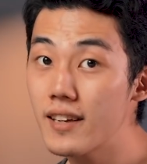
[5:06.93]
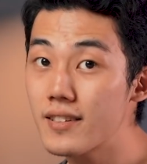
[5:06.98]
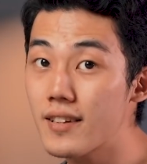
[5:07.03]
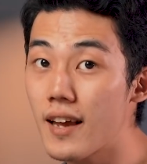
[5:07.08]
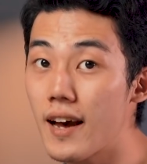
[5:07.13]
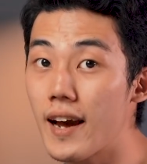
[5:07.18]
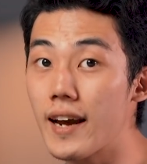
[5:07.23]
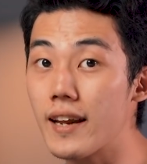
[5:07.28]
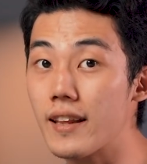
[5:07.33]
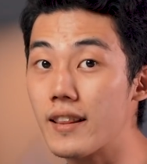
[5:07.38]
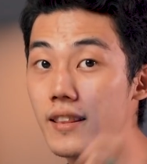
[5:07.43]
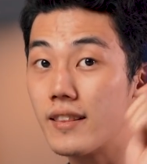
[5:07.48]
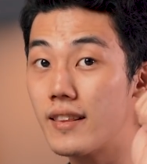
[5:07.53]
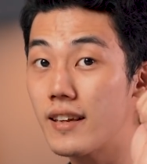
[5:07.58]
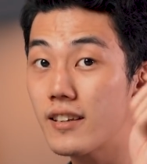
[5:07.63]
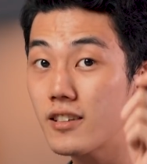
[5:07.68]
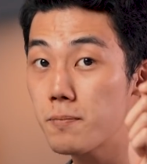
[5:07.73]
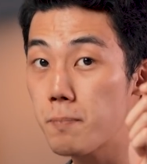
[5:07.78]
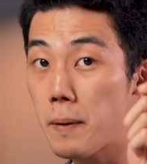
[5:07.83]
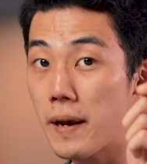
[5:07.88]
aside,
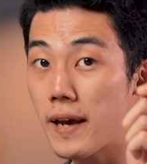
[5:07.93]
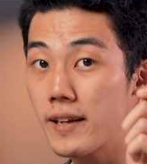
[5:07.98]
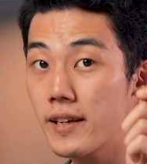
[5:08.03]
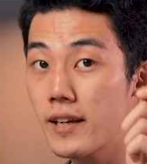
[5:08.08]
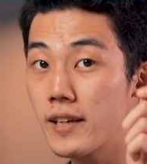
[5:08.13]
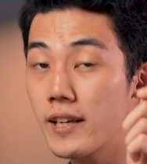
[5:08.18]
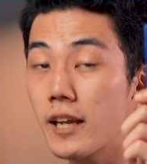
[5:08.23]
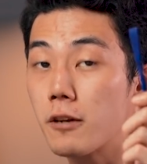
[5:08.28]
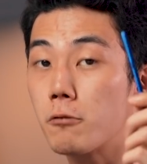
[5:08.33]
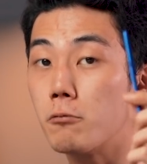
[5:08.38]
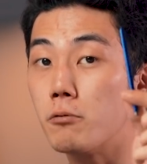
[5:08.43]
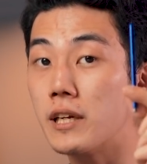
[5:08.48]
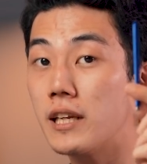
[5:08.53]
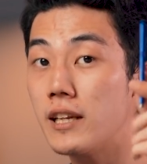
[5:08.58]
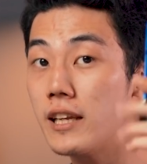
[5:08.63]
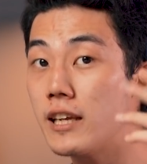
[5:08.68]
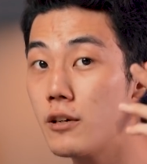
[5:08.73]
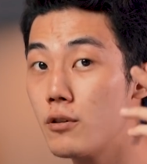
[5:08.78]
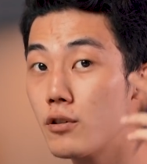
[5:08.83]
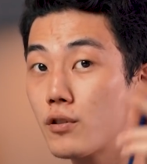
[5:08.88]
this pen can get
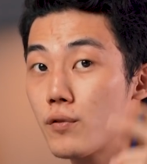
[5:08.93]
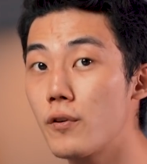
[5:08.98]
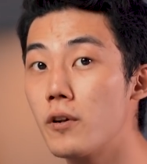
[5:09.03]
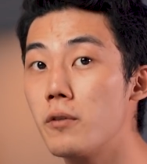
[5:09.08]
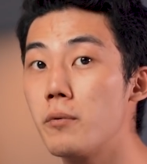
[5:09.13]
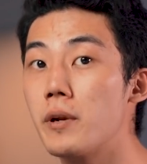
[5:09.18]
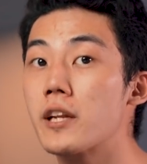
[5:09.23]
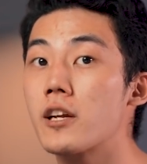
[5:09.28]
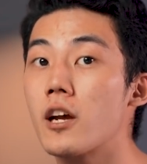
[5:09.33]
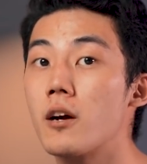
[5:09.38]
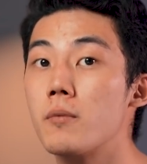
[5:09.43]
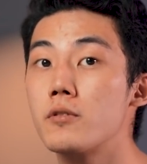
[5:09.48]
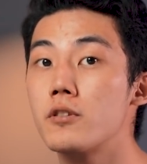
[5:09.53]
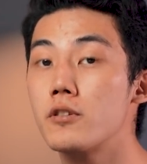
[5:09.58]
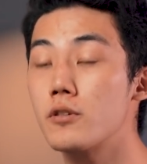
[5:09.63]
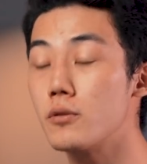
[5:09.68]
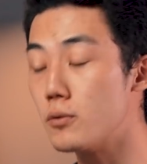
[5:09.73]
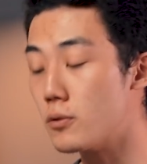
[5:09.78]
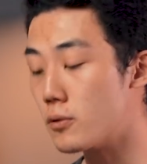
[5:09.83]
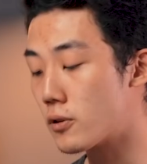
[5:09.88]
really useful when it comes
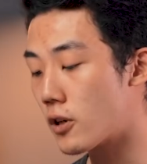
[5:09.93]
to